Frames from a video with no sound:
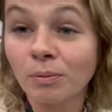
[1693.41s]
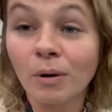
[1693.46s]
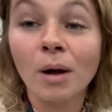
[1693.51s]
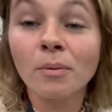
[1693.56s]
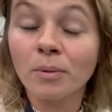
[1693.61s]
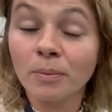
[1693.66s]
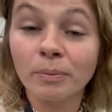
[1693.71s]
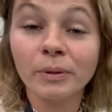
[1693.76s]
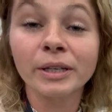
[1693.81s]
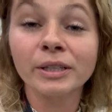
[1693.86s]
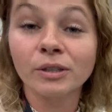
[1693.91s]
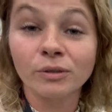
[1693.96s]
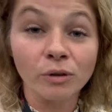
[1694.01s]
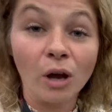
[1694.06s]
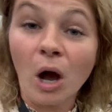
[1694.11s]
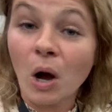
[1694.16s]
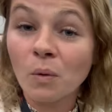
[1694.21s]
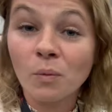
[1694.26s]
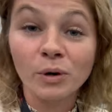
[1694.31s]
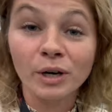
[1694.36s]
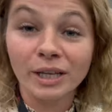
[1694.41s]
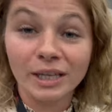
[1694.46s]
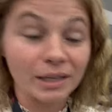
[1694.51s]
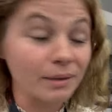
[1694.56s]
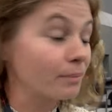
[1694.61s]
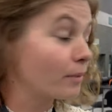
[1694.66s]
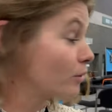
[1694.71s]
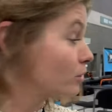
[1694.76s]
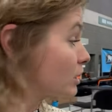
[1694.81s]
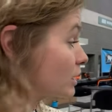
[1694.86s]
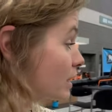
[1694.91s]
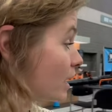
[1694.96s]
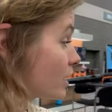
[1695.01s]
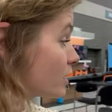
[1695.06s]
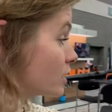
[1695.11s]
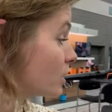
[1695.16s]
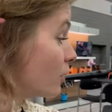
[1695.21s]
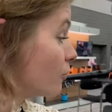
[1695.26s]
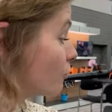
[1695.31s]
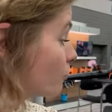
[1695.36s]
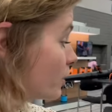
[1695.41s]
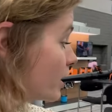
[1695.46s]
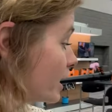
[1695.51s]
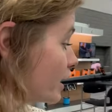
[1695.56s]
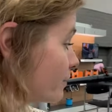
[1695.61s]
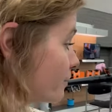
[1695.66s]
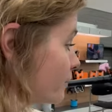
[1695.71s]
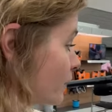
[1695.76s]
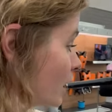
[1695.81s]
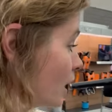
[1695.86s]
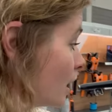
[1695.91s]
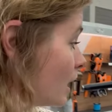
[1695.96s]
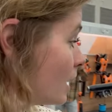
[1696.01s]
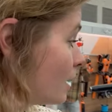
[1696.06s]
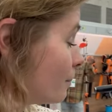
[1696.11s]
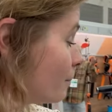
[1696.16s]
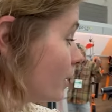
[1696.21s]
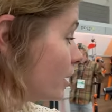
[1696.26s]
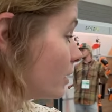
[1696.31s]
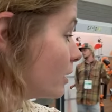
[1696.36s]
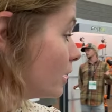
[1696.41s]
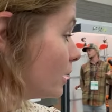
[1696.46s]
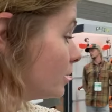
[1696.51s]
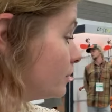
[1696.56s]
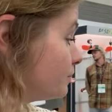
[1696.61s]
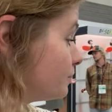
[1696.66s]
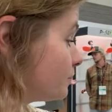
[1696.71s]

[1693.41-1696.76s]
probably do not want to get most of that stuff wet. But, uh,